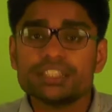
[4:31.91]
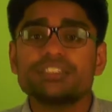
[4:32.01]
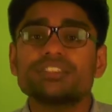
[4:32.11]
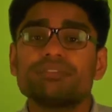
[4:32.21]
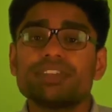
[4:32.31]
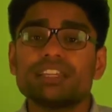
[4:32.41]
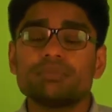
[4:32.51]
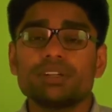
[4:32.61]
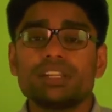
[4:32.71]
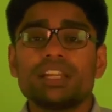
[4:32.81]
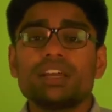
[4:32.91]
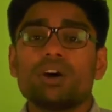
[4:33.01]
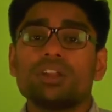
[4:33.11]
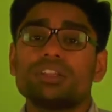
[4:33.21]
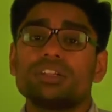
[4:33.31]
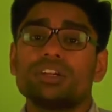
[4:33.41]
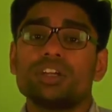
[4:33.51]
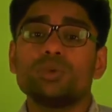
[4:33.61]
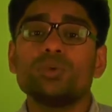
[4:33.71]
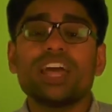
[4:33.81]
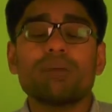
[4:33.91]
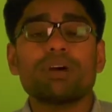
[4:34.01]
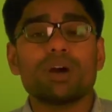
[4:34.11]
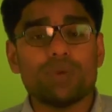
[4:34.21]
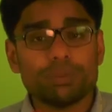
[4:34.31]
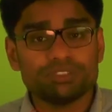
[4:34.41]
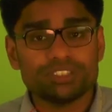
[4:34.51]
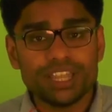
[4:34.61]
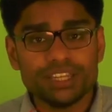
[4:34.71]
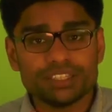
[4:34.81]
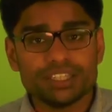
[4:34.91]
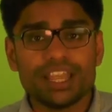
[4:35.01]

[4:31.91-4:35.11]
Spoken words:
This is available on the ULAB website,